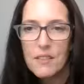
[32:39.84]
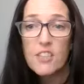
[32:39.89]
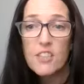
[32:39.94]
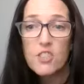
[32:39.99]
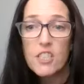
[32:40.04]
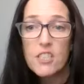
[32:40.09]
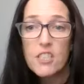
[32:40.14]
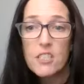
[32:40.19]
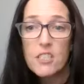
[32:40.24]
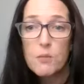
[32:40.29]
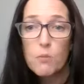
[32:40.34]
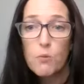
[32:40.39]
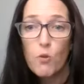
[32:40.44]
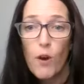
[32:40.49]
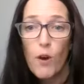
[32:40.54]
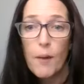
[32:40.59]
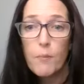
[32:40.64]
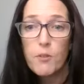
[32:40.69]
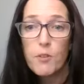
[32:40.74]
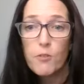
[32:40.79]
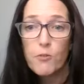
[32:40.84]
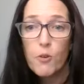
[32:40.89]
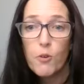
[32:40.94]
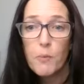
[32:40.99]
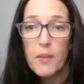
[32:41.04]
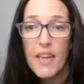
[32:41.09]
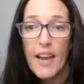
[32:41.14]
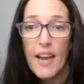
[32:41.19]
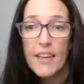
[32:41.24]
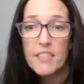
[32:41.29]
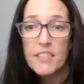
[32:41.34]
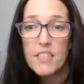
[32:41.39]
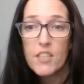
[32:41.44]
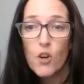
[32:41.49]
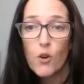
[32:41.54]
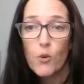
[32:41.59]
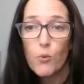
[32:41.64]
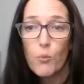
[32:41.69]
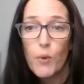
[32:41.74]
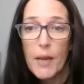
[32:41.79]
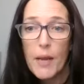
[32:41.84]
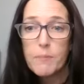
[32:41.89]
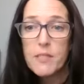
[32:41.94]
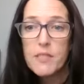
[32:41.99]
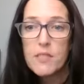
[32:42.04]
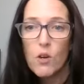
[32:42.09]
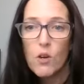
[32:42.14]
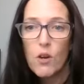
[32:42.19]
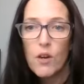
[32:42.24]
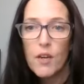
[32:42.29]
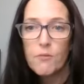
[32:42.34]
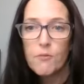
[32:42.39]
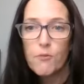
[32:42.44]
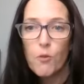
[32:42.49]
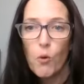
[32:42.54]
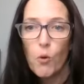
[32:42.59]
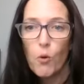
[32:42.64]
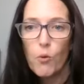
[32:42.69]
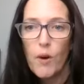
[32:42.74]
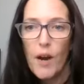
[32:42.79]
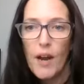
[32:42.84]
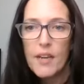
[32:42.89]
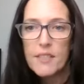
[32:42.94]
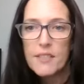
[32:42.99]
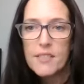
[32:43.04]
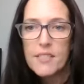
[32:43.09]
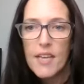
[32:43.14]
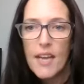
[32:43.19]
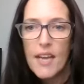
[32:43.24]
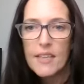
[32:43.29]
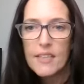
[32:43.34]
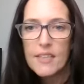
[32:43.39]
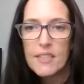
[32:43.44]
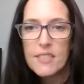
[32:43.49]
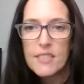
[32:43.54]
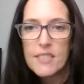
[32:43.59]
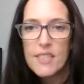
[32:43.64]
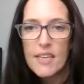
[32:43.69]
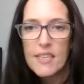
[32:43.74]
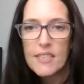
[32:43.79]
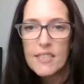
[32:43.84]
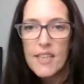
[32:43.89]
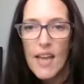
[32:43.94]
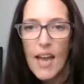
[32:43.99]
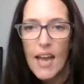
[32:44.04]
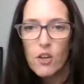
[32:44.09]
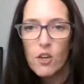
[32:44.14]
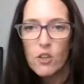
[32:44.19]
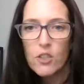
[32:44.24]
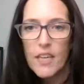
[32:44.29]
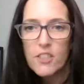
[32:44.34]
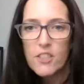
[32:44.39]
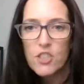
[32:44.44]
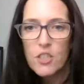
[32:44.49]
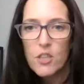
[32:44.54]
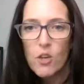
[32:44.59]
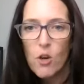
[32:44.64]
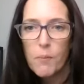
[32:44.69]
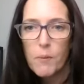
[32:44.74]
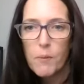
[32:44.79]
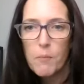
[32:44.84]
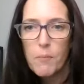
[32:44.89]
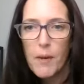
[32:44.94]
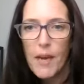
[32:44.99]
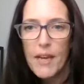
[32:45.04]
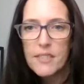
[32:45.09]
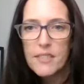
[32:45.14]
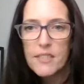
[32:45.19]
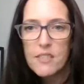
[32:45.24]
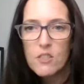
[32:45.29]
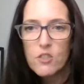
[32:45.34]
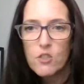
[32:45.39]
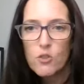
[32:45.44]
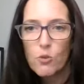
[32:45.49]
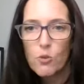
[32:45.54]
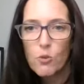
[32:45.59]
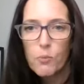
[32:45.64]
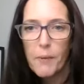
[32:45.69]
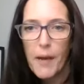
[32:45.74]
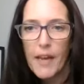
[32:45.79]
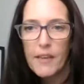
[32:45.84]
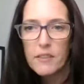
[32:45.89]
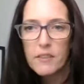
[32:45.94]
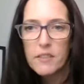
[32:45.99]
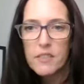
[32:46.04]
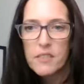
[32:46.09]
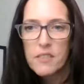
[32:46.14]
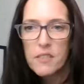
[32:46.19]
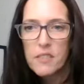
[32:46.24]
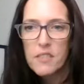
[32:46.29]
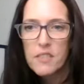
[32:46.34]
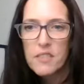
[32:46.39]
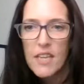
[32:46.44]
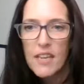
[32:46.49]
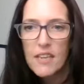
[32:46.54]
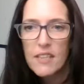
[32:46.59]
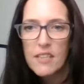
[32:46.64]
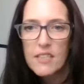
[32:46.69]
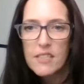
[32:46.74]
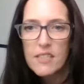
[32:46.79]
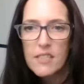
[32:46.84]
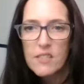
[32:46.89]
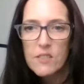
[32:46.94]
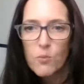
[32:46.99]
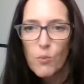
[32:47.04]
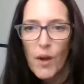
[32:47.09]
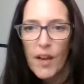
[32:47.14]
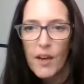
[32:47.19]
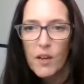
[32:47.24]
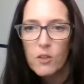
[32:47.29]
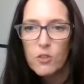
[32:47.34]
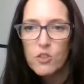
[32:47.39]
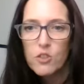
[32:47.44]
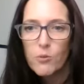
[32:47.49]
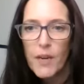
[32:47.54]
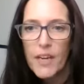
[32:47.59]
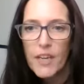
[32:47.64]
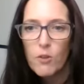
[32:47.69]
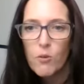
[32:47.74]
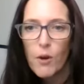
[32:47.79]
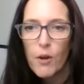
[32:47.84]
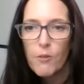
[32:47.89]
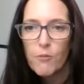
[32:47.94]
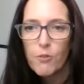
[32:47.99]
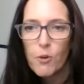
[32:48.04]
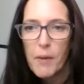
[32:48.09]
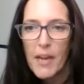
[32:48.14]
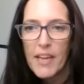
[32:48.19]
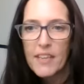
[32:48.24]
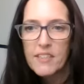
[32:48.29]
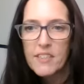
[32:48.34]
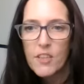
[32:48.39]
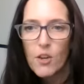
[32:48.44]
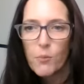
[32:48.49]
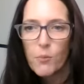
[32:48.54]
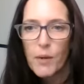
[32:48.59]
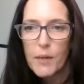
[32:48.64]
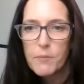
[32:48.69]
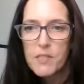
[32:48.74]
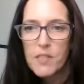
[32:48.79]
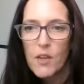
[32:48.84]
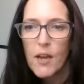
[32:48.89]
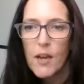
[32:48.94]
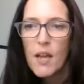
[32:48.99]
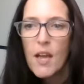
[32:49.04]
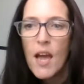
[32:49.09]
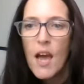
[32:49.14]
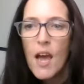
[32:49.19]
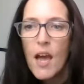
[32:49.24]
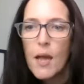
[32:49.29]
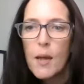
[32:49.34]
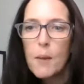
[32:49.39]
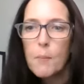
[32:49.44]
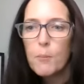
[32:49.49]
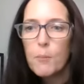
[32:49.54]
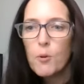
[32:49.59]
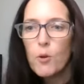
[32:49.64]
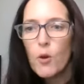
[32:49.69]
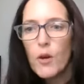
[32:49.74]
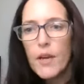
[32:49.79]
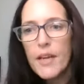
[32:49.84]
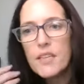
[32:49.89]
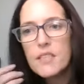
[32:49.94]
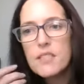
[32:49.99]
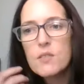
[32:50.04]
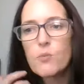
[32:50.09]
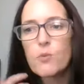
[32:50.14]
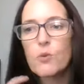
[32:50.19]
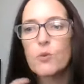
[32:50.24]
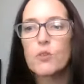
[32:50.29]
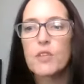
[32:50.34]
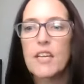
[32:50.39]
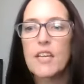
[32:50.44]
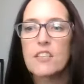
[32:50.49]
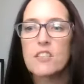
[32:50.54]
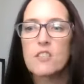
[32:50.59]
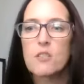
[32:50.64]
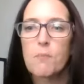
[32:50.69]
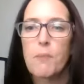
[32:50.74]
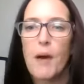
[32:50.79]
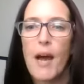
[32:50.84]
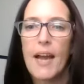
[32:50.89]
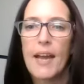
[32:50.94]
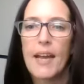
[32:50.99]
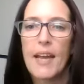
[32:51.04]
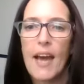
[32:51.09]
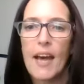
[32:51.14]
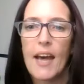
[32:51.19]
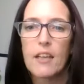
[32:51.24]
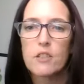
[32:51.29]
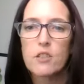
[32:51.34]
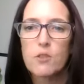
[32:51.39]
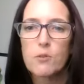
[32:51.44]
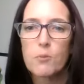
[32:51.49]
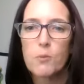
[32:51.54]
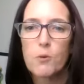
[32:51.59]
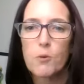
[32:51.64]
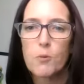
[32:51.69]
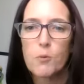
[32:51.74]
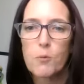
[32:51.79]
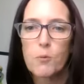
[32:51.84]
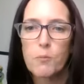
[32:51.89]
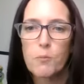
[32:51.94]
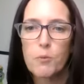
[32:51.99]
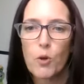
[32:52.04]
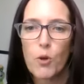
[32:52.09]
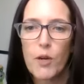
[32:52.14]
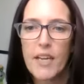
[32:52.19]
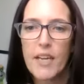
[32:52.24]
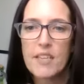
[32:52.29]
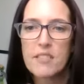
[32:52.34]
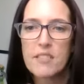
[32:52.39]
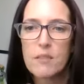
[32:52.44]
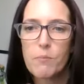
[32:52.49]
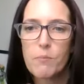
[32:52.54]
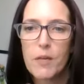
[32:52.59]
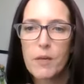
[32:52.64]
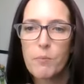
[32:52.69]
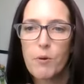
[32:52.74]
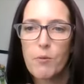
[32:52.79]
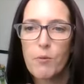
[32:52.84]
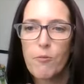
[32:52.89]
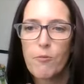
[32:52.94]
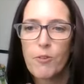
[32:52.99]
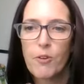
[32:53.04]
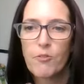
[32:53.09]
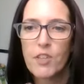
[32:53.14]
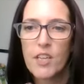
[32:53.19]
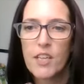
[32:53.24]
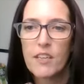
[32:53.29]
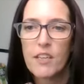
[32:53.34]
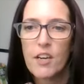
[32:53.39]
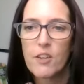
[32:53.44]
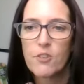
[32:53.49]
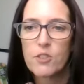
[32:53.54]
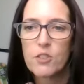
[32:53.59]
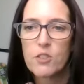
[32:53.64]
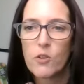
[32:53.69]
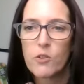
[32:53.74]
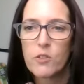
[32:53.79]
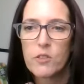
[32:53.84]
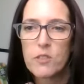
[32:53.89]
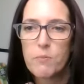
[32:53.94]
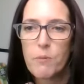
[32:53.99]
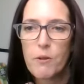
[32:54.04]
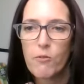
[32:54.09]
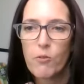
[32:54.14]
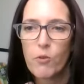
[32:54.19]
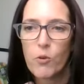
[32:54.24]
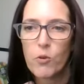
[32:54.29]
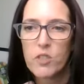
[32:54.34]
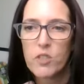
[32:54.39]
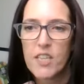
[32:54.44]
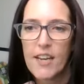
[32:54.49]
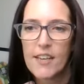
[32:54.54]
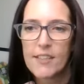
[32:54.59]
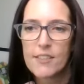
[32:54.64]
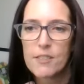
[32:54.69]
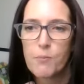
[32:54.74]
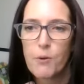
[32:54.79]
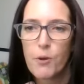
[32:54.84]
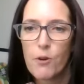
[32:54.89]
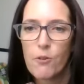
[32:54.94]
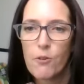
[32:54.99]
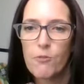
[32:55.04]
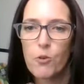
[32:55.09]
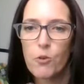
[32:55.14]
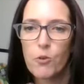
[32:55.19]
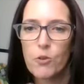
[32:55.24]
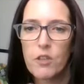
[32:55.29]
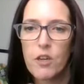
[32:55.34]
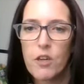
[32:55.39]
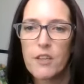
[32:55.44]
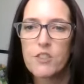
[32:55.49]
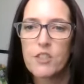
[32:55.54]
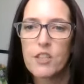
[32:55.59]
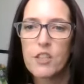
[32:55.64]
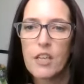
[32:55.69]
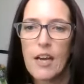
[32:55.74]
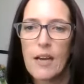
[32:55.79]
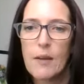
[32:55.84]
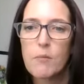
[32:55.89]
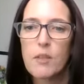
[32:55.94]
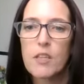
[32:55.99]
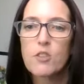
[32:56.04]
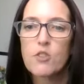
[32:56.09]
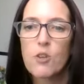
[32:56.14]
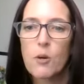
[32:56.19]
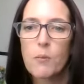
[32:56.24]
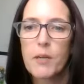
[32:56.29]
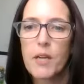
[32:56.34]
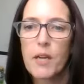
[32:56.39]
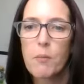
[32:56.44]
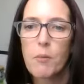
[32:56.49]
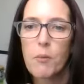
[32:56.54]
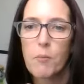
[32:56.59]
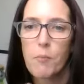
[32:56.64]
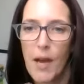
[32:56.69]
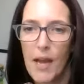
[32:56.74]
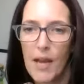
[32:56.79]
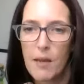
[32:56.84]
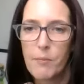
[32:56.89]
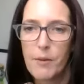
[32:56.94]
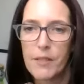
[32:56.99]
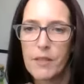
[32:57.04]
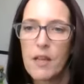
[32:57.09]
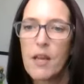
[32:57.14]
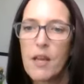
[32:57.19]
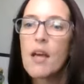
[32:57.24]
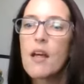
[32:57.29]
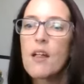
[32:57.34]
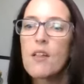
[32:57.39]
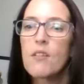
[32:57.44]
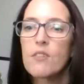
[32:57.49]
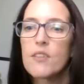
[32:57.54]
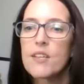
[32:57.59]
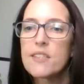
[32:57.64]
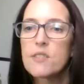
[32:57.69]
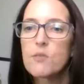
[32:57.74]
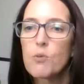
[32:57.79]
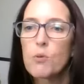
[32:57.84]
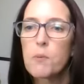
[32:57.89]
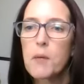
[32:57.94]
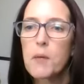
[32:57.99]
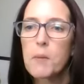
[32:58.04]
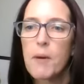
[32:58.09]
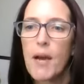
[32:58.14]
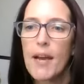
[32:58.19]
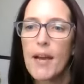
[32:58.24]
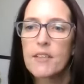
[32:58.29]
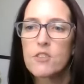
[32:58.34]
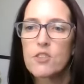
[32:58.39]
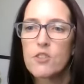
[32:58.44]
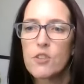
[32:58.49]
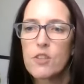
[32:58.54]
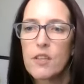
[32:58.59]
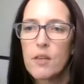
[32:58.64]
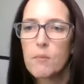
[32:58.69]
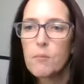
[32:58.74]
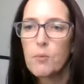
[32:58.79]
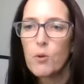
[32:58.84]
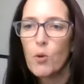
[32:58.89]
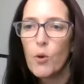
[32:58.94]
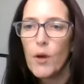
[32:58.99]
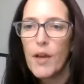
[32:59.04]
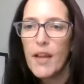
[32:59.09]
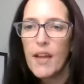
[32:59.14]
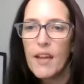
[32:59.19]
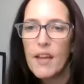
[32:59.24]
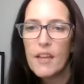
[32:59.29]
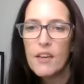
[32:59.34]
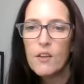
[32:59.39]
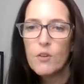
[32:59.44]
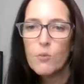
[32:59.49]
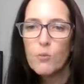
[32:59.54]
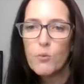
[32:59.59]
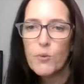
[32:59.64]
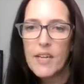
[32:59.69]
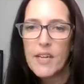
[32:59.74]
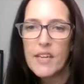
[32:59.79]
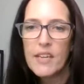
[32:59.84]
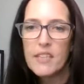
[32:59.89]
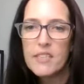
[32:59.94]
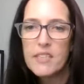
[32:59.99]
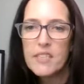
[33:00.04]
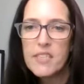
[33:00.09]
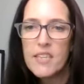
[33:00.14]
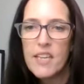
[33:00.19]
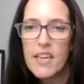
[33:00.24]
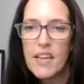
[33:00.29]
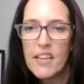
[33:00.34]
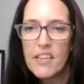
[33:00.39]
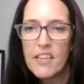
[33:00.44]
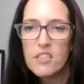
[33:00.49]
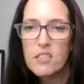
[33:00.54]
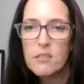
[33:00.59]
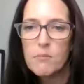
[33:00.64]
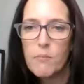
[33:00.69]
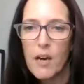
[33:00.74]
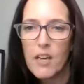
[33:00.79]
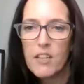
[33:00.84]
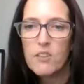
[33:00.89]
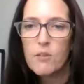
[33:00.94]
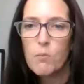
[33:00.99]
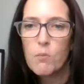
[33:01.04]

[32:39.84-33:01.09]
actually just grabbed it from the ATO website for us. And it says, and I'll actually copy and paste it to all panelists and attendees as well. Yeah. Direct quote from ATO website. Employers will need to pay eligible employees a minimum of $1,500 before tax per fortnight to claim their JobKeeper payment. This will be paid to the employer in arrears each month